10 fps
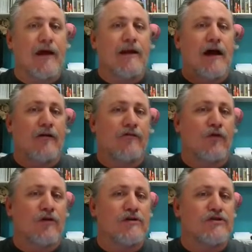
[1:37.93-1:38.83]
Now, of
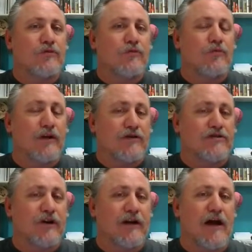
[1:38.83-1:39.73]
course, when you're
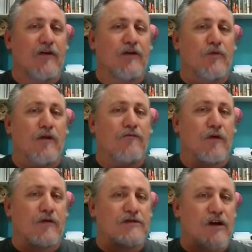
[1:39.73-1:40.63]
starting out, you want to
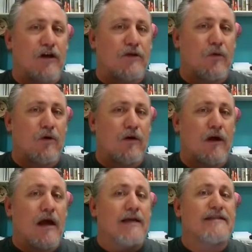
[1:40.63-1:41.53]
focus on your
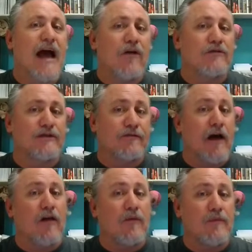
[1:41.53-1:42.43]
town
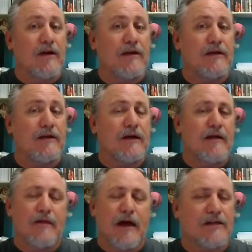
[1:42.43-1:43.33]
development.
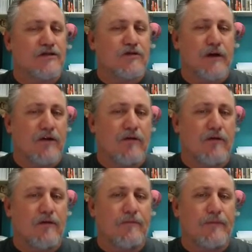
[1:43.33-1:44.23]
That is
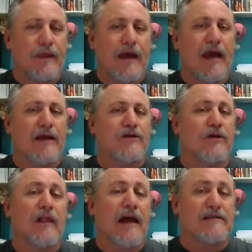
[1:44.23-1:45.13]
critical. And your
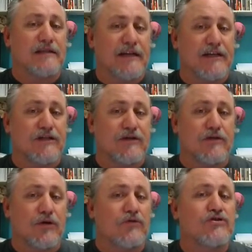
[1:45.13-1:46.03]
class
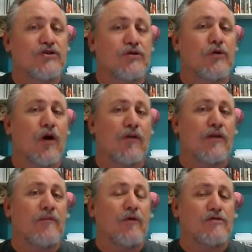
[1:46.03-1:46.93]
Legion. Those two are
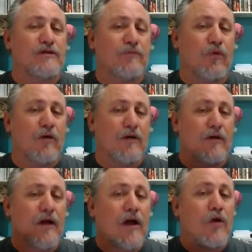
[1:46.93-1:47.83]
the most
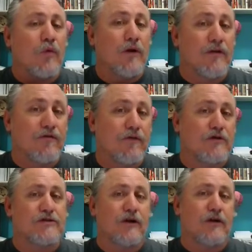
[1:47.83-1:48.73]
important when you're
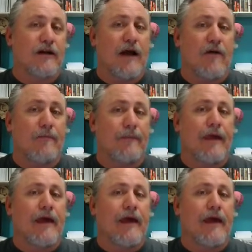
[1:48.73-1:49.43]
first starting out.